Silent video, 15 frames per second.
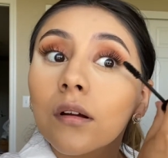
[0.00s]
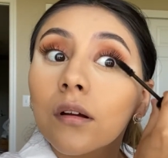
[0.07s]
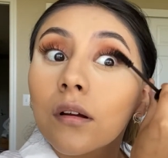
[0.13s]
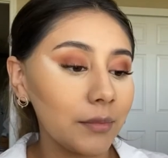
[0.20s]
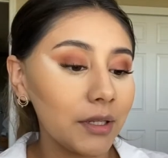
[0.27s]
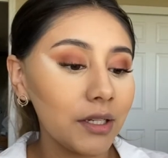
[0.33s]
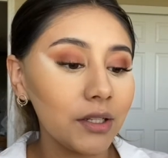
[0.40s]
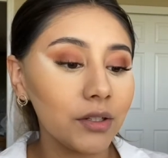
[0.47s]

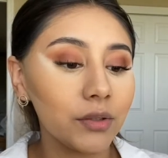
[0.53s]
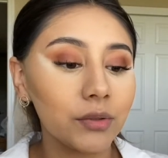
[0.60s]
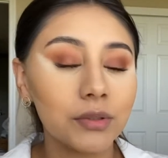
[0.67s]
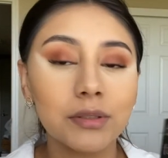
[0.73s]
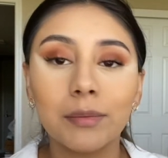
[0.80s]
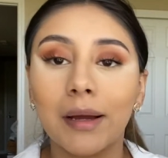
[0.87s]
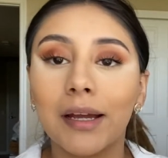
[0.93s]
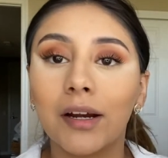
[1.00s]
I'm gonna
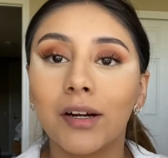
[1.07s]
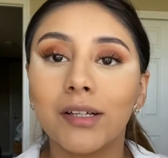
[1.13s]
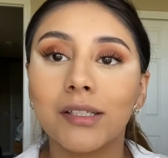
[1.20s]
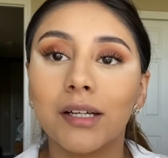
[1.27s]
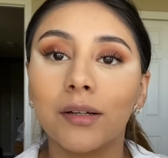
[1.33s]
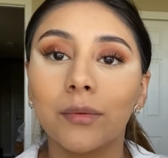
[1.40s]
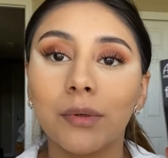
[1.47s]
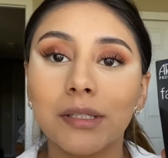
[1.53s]
use my
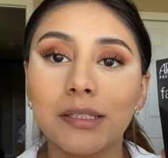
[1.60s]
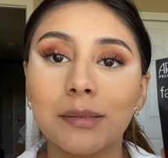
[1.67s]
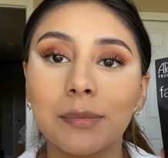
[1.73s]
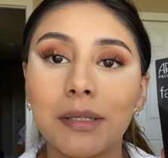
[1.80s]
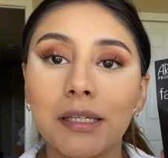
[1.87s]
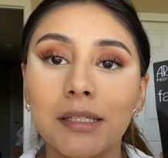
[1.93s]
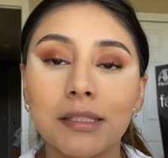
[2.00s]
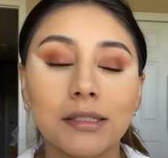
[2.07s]
Ardell
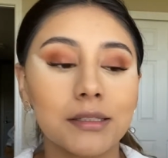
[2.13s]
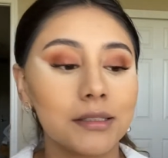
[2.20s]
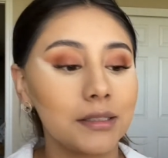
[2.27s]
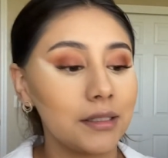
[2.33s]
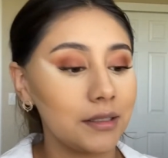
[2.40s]
Wispies.